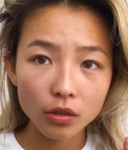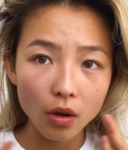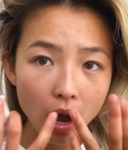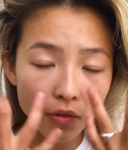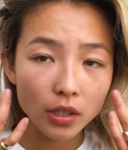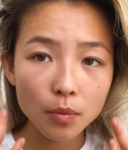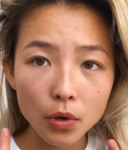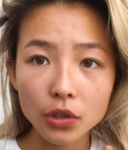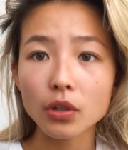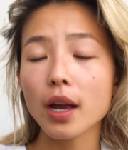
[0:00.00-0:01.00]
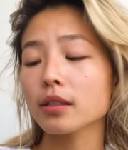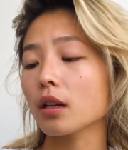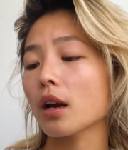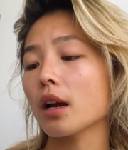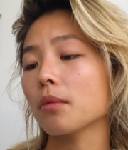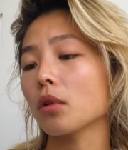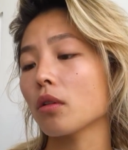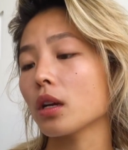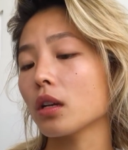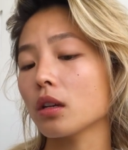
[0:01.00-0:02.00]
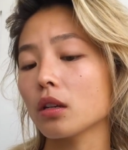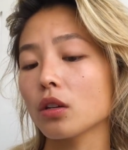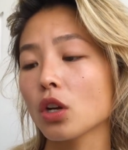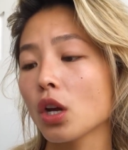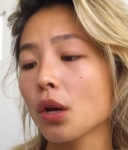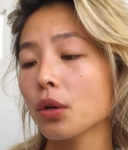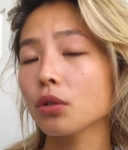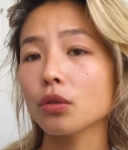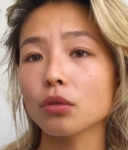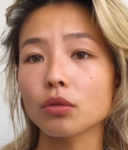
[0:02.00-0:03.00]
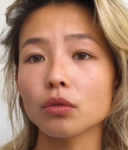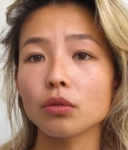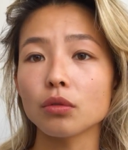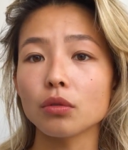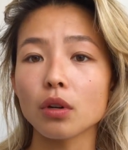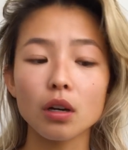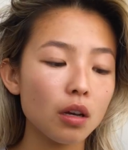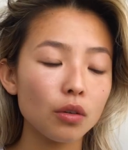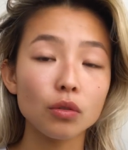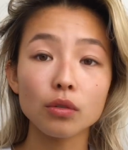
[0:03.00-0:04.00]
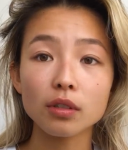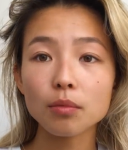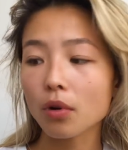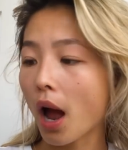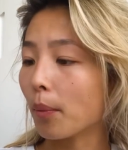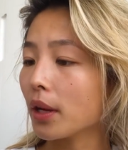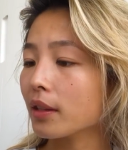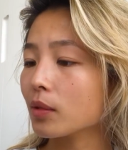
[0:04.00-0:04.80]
So after the moisturizer, I'm going to use some primer.